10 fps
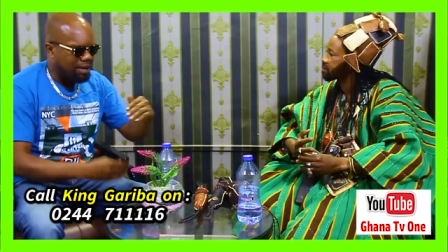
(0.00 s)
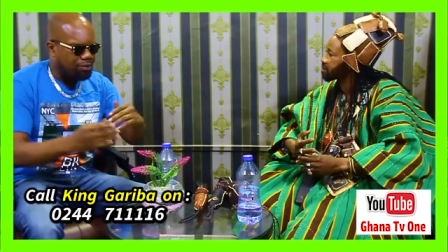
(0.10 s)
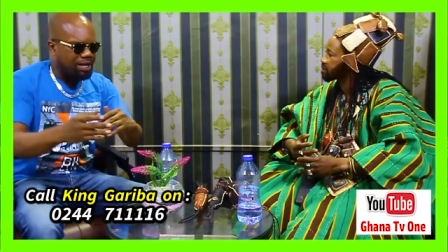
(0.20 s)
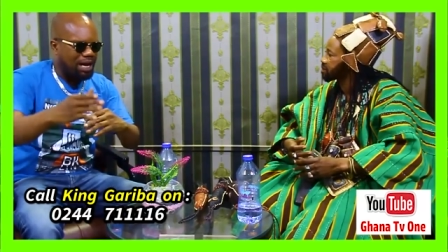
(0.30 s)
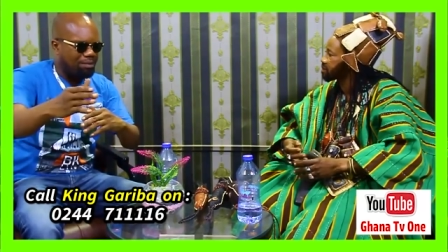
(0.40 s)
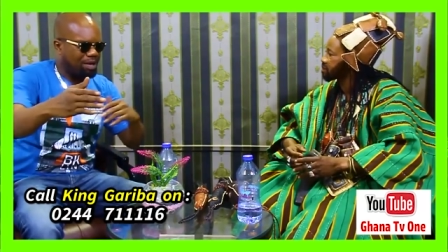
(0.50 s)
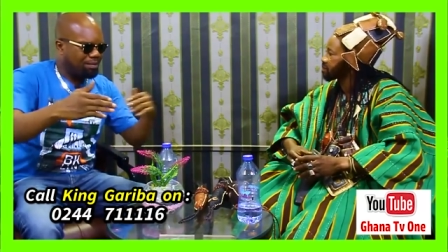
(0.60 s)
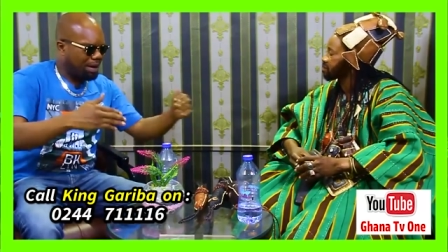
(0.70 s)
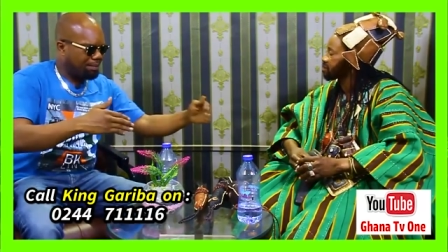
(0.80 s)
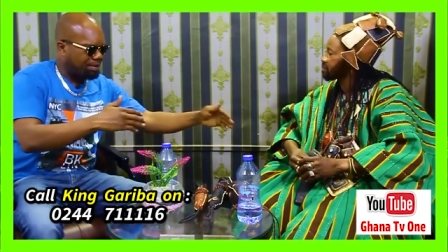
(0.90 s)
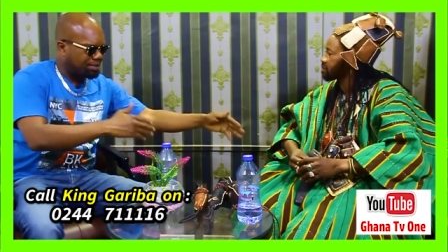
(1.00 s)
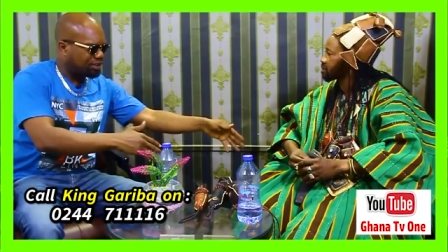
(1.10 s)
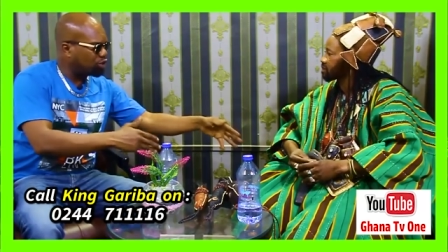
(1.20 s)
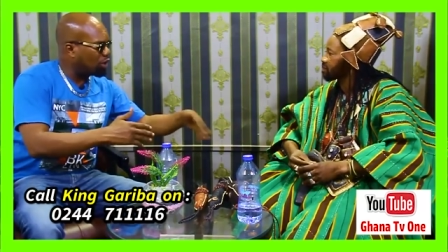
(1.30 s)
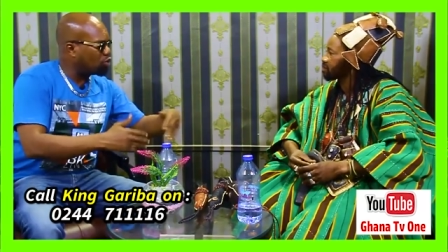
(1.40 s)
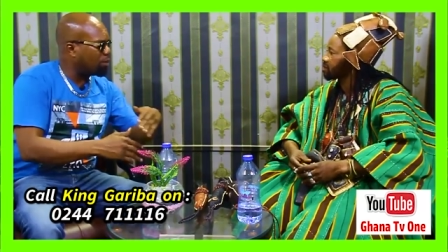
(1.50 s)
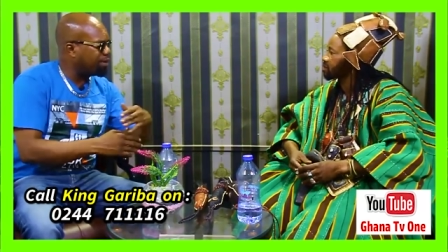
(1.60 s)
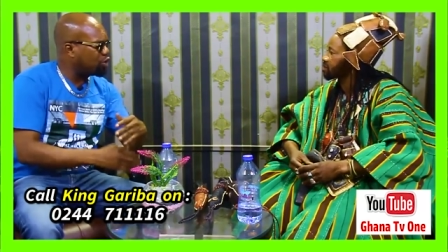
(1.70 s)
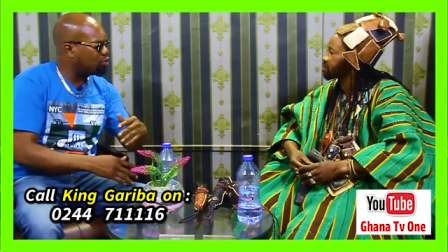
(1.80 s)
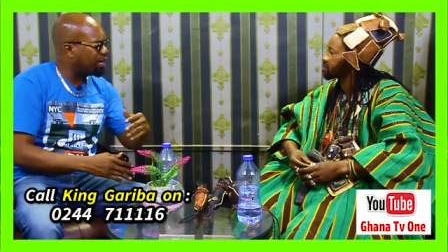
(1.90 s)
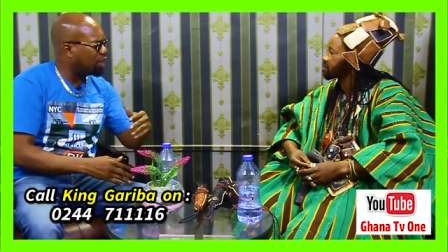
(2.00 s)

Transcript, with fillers: a rear may Babel studio, no baby may